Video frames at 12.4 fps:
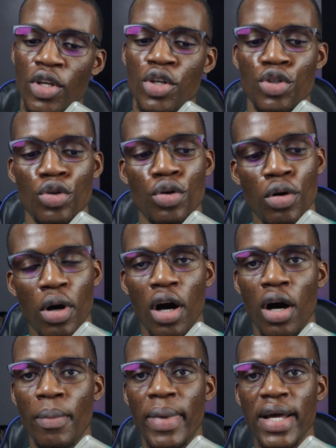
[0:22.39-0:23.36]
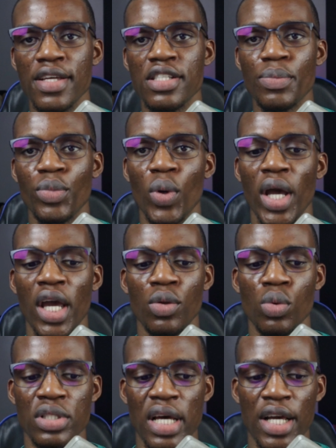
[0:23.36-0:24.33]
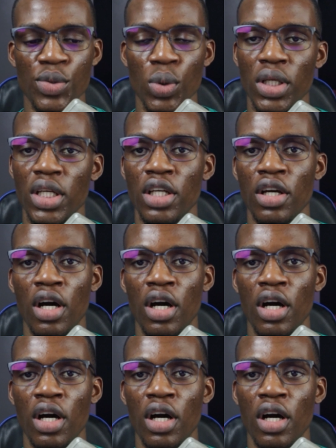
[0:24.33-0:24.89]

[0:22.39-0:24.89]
So Binance Simple Earn was actually